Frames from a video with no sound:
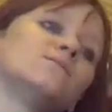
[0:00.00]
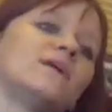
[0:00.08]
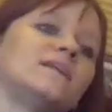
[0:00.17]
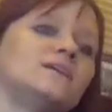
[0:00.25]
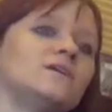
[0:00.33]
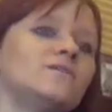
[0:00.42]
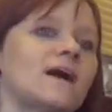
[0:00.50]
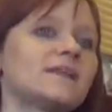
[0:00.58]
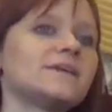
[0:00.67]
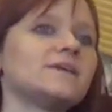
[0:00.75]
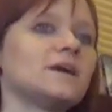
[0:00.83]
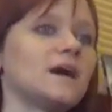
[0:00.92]
then when you're
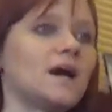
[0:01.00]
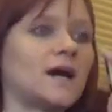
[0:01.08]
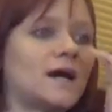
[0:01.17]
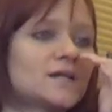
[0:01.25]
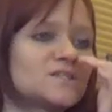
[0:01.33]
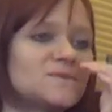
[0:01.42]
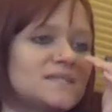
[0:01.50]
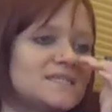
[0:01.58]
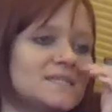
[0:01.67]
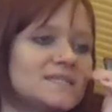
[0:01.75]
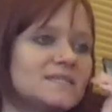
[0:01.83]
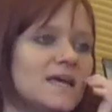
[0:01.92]
ready, our
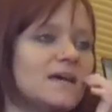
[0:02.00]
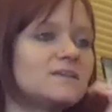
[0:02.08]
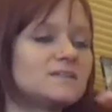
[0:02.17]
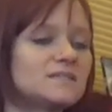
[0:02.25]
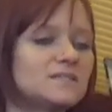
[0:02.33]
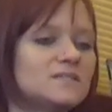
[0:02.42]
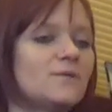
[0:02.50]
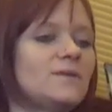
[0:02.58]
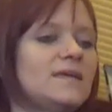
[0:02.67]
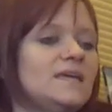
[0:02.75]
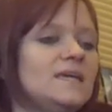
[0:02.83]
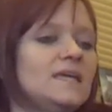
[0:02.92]
twist is next.
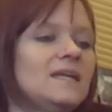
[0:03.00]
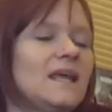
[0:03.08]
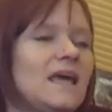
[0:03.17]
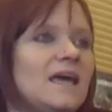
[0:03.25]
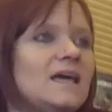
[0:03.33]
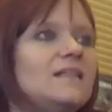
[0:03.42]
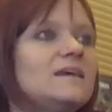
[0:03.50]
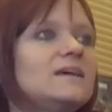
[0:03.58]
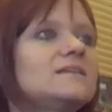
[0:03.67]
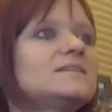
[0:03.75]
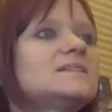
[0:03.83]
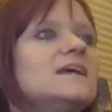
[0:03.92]
So inhale,
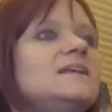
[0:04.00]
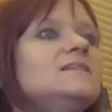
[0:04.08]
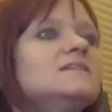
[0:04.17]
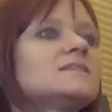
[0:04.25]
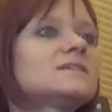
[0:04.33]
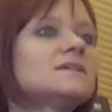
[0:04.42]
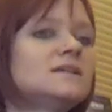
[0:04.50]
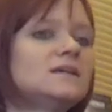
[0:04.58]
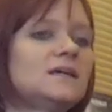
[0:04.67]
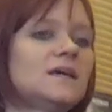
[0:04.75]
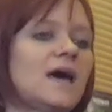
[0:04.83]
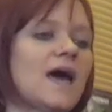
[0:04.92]
extend.
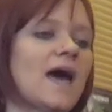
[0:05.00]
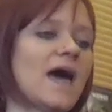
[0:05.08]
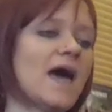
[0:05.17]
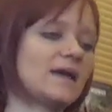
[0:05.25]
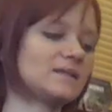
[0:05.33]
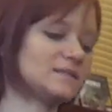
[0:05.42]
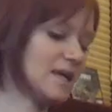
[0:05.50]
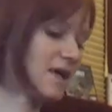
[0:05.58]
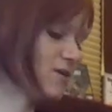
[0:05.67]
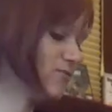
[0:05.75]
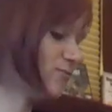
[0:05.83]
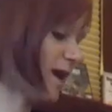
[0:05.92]

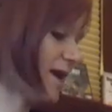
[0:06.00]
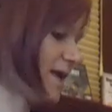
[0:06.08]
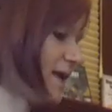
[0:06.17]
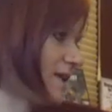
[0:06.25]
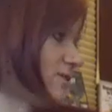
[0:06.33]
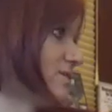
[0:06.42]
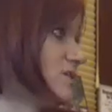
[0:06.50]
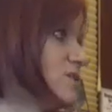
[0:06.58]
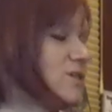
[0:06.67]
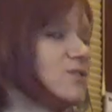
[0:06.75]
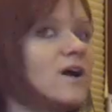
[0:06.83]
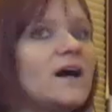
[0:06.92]
Exhale, right hand
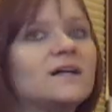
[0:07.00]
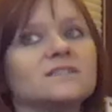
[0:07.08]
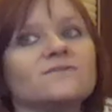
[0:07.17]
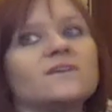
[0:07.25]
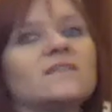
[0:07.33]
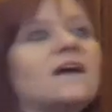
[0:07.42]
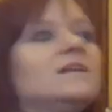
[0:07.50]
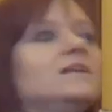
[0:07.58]
reaches across for